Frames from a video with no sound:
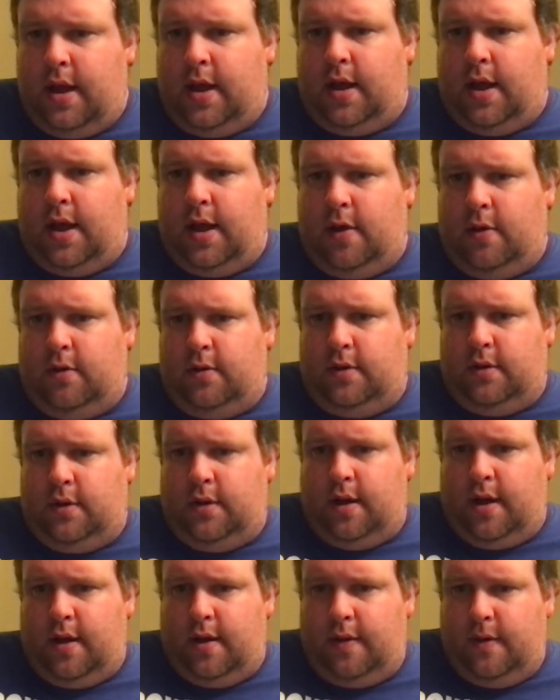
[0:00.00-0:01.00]

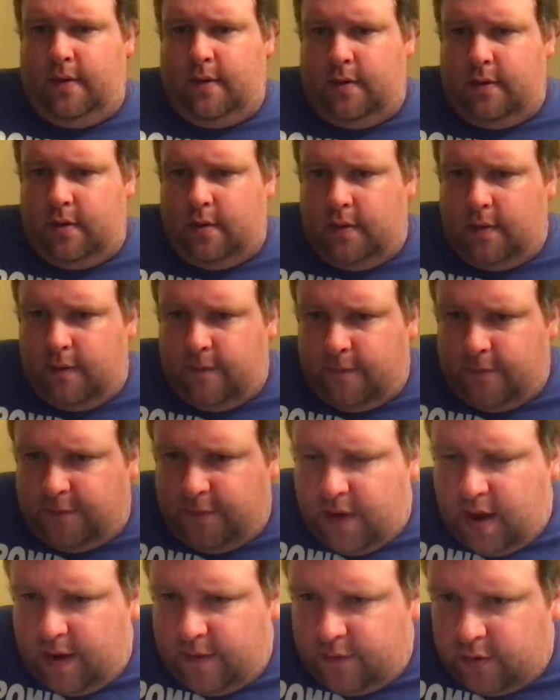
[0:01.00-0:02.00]
out
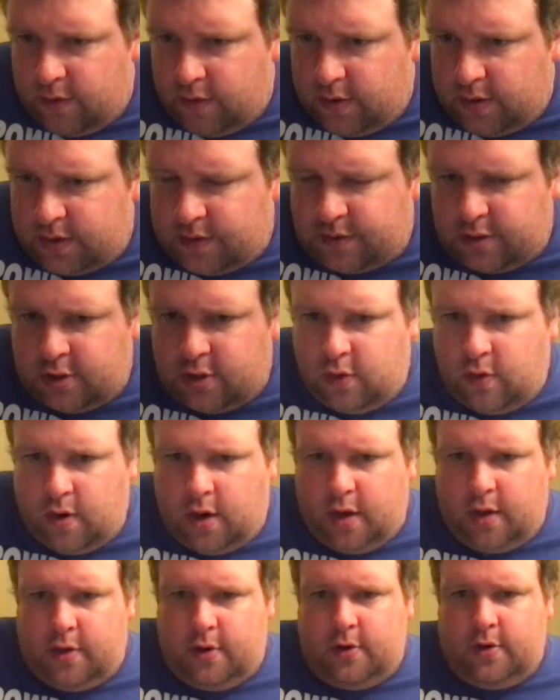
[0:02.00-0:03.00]
favors to
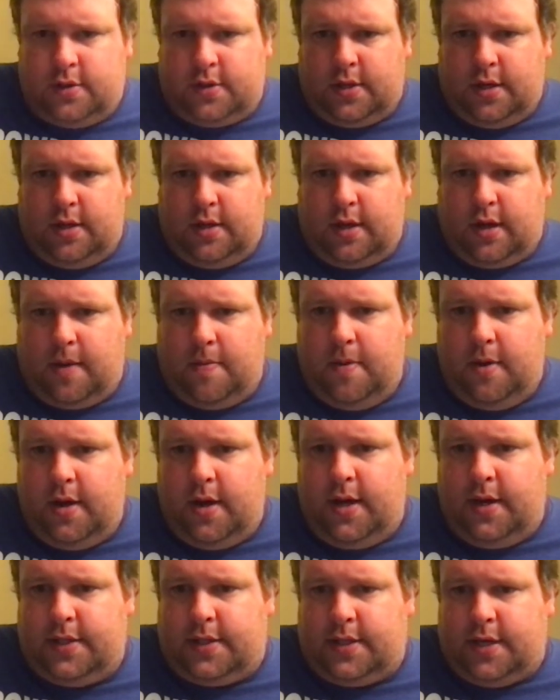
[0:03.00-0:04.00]
others in the
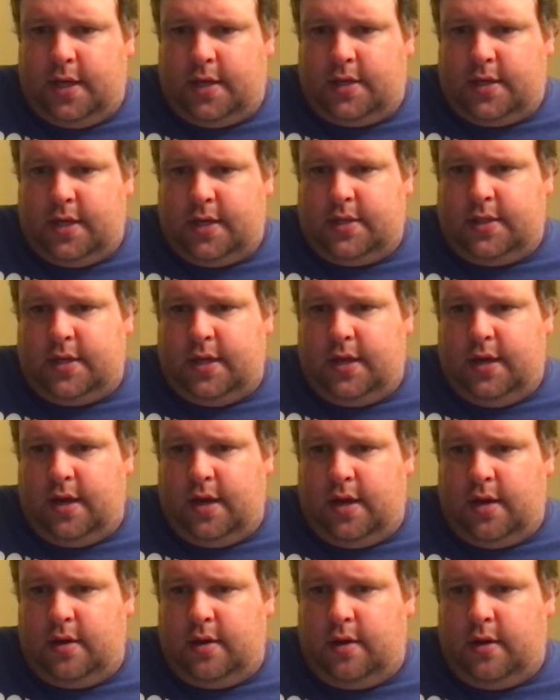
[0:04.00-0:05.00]
community, such as a
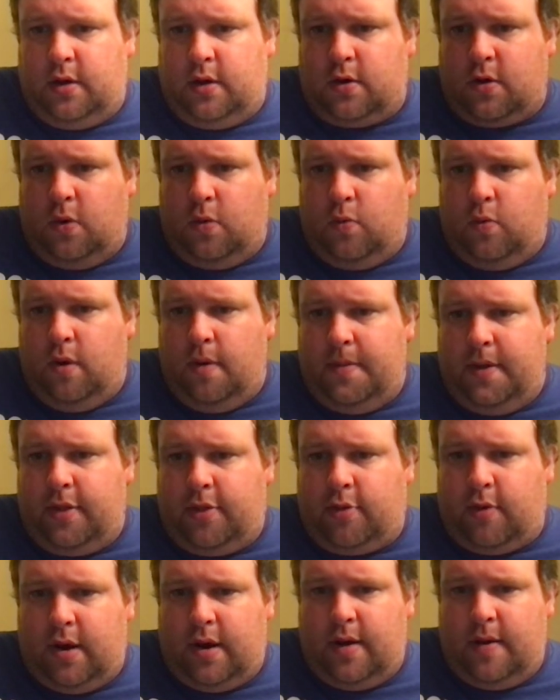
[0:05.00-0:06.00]
young local woman
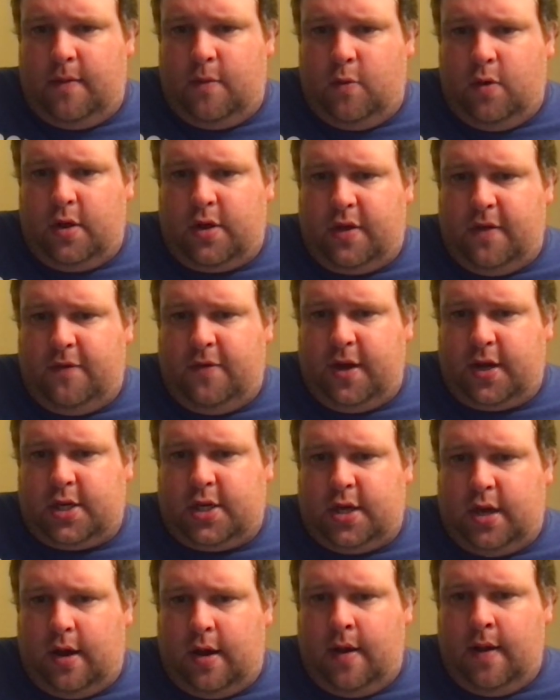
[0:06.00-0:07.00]
threatened with
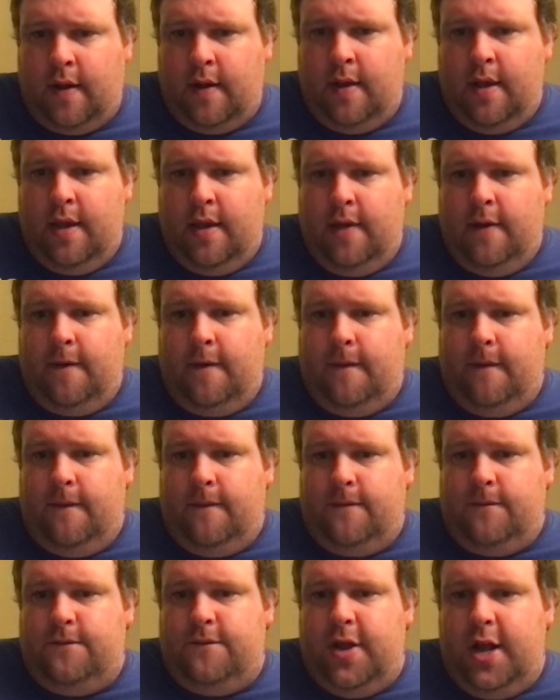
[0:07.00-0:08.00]
eviction.
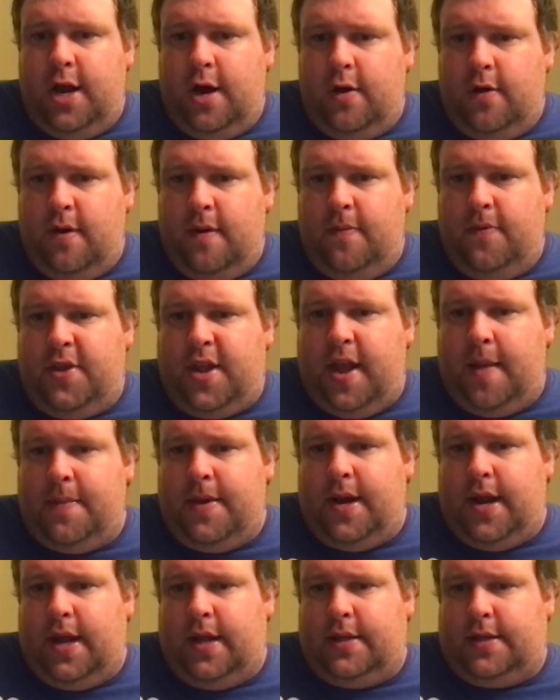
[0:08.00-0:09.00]
Vito
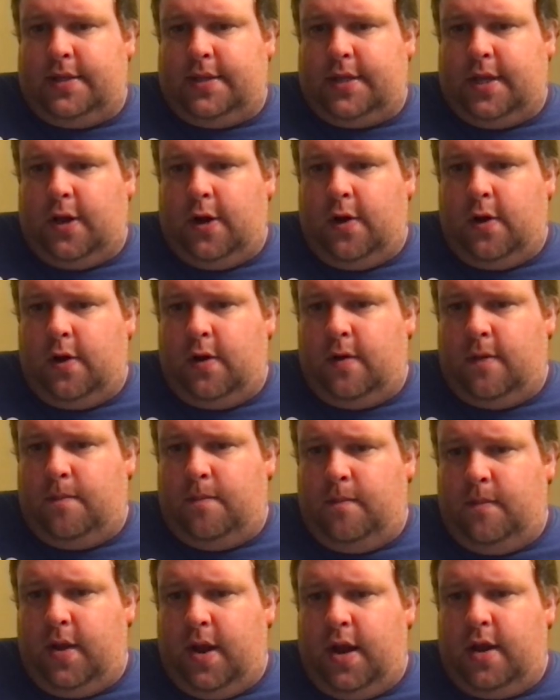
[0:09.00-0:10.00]
intimidates her
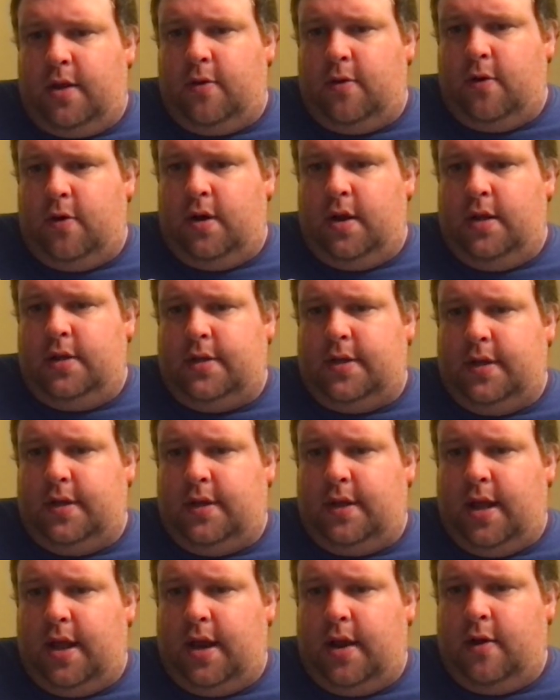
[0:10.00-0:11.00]
landlord into
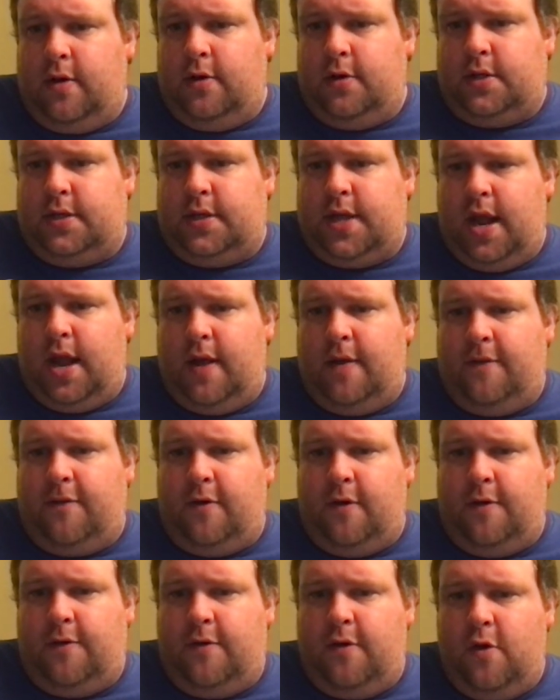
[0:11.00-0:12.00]
letting her stay
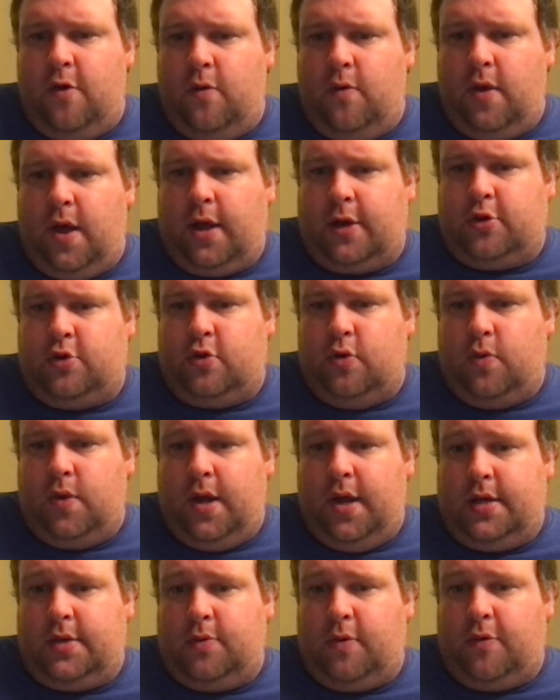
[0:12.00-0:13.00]
for a few extra
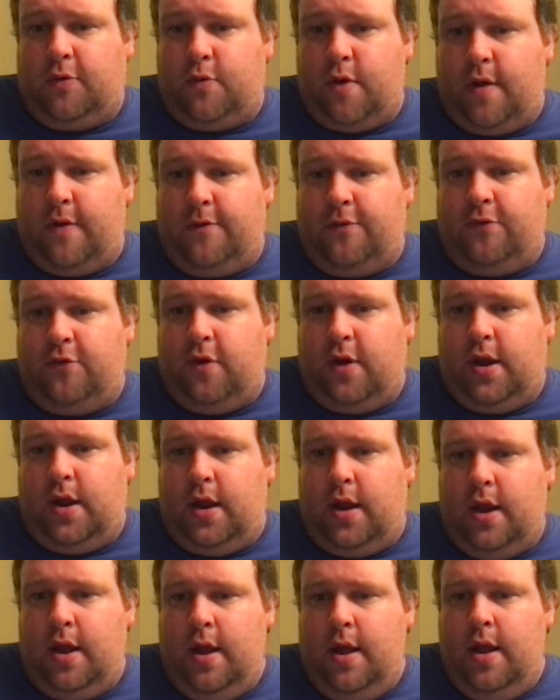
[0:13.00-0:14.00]
weeks with rent
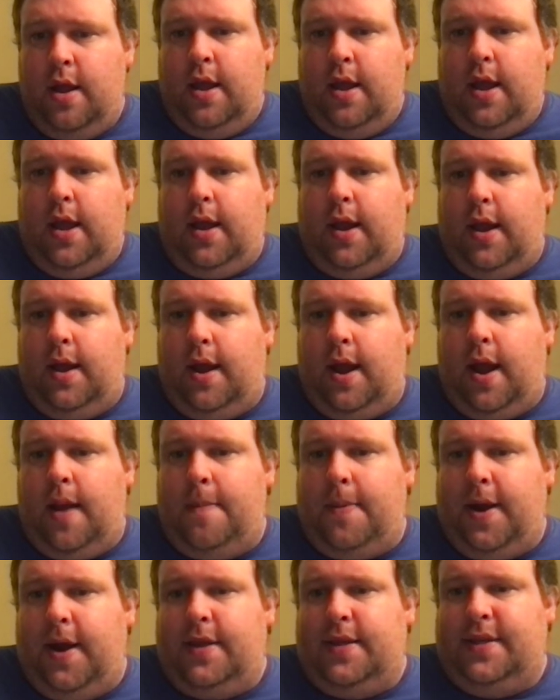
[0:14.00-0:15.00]
free, and I
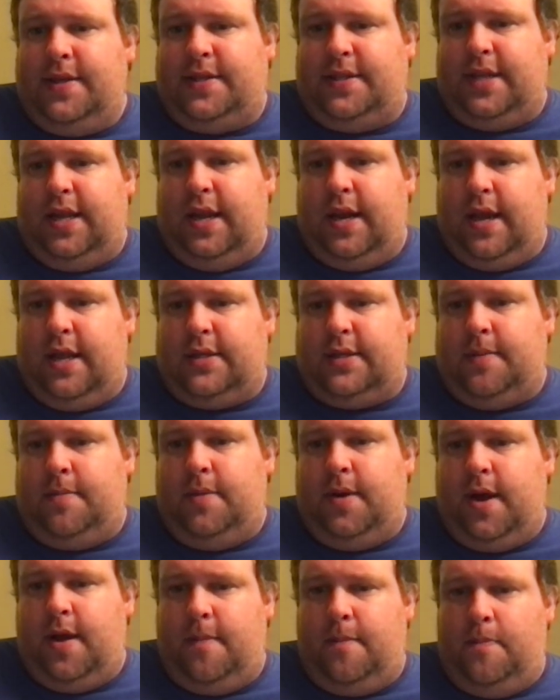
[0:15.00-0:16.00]
buy this scene as a
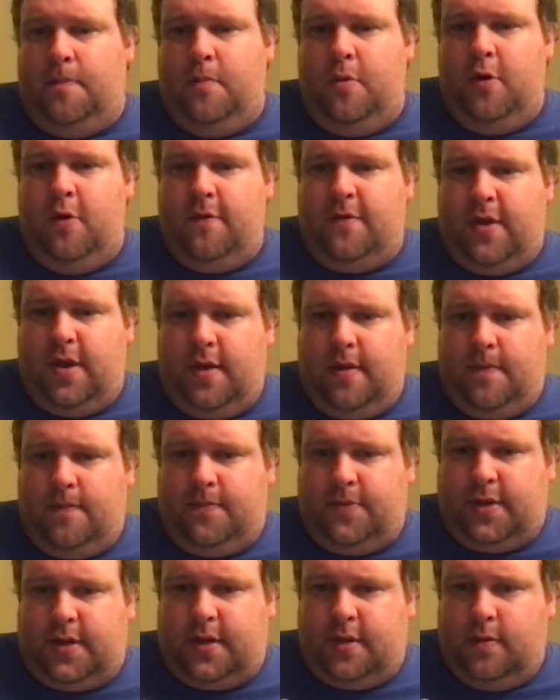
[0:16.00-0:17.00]
mob movie
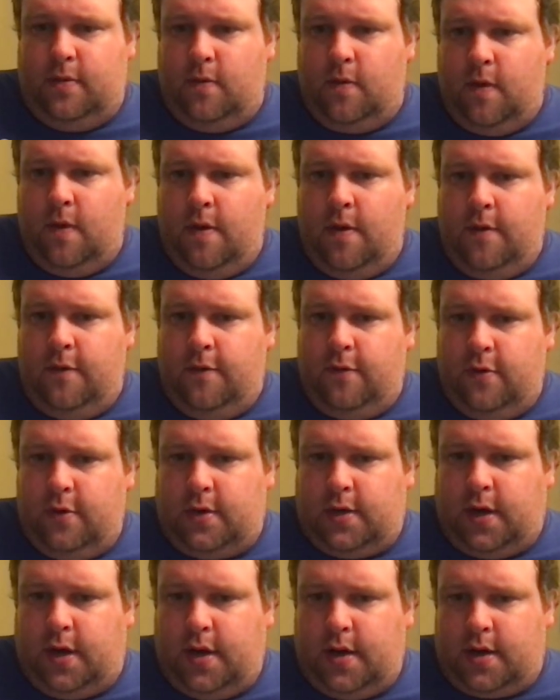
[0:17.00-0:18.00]
for
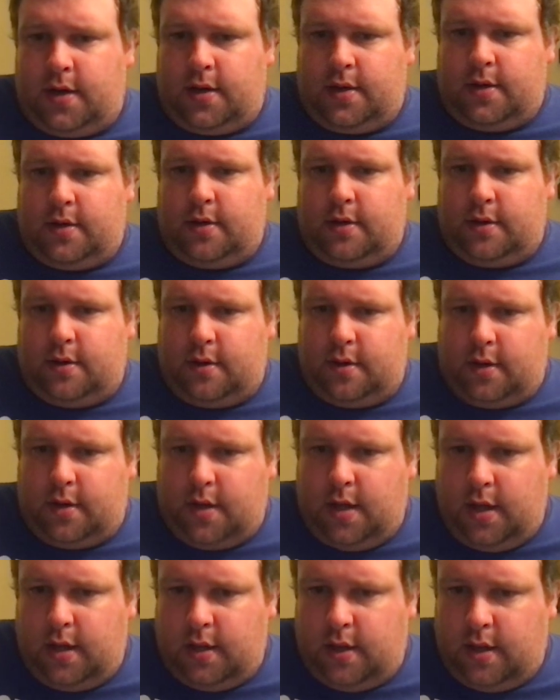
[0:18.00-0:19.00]
talking
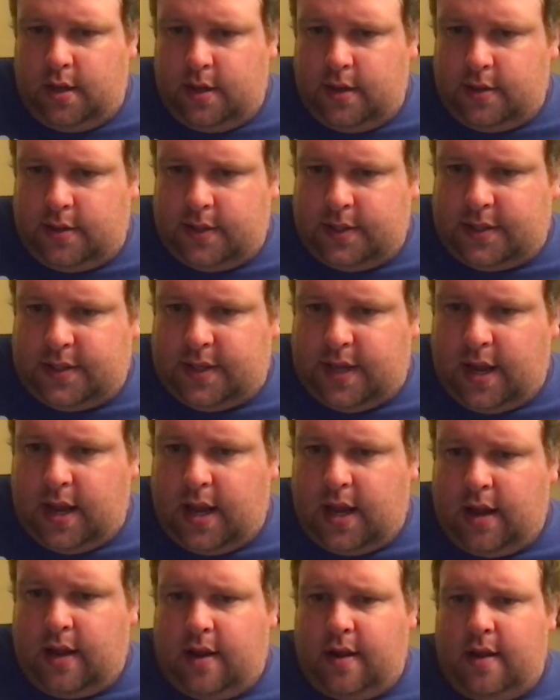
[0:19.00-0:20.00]
into
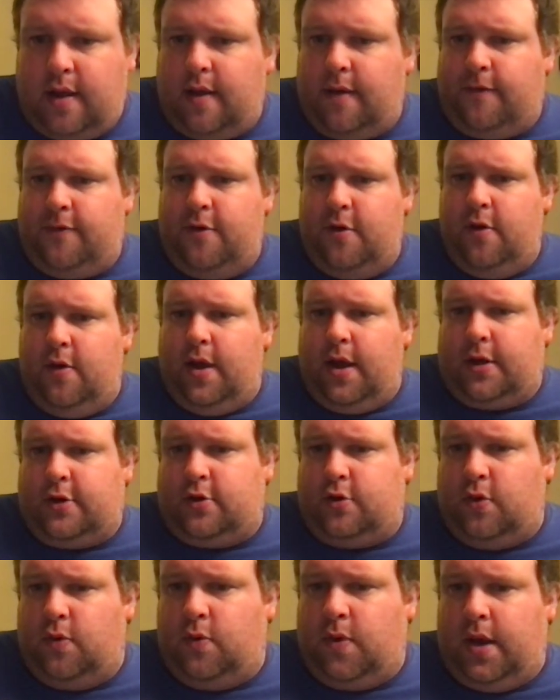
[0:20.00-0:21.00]
staying a few
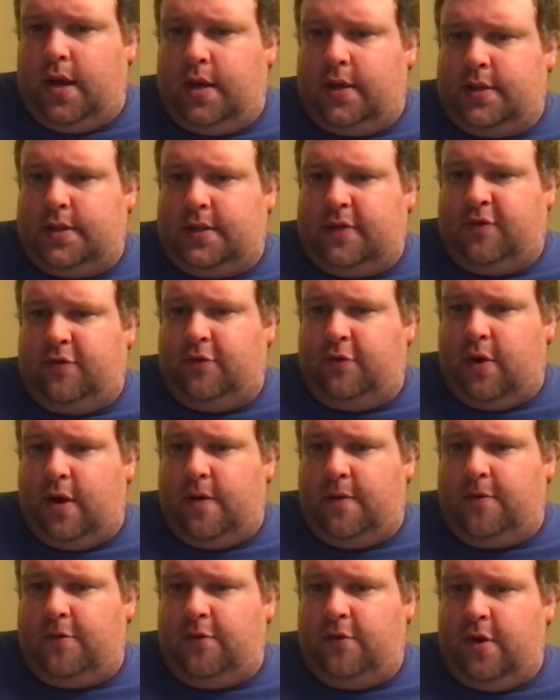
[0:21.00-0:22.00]
extra weeks
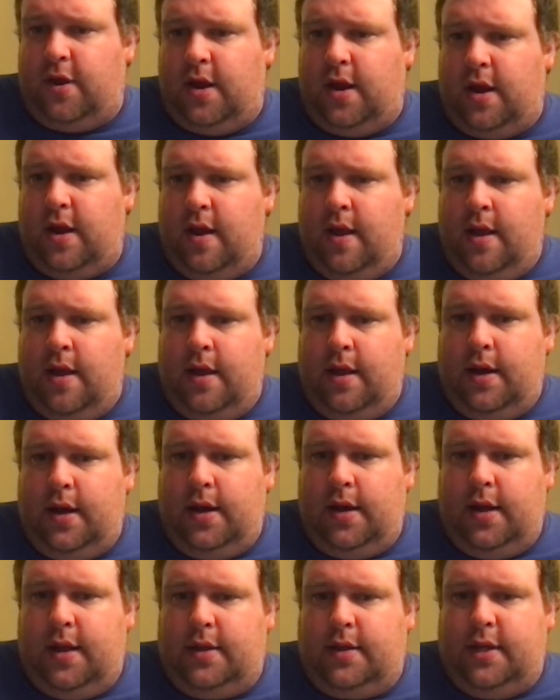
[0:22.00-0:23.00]
rent free. I
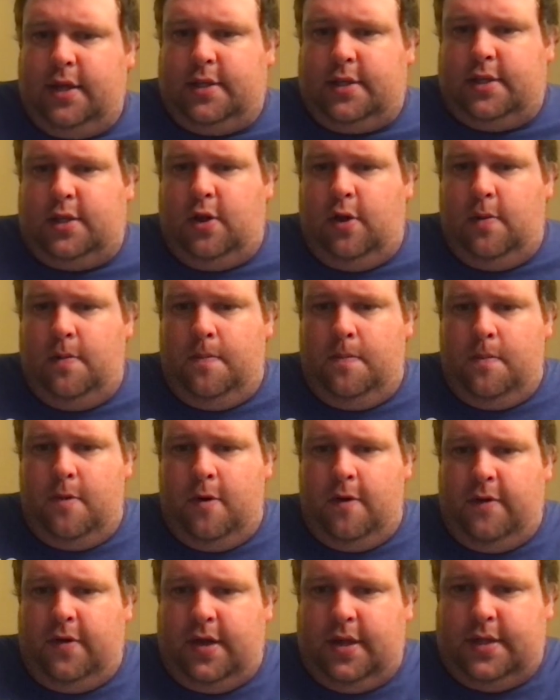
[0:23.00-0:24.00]
like these two
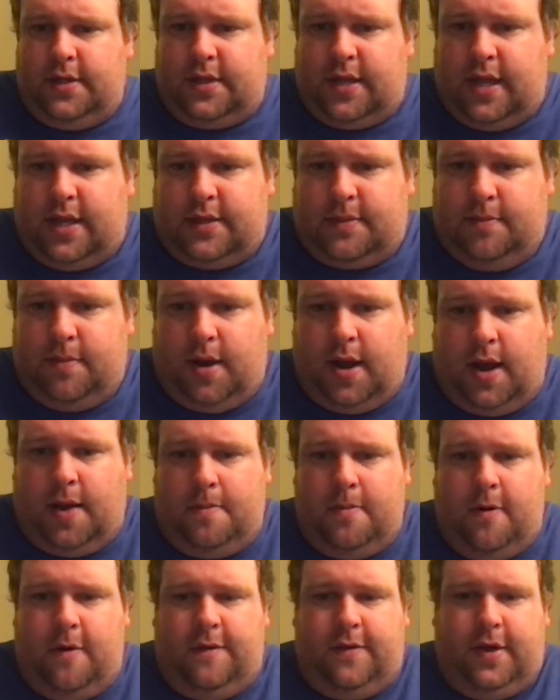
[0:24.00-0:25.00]
movies as mob
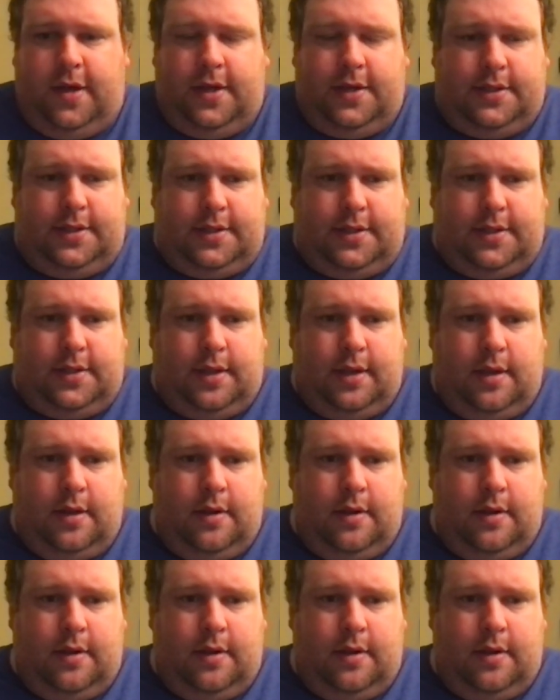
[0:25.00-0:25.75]
movies.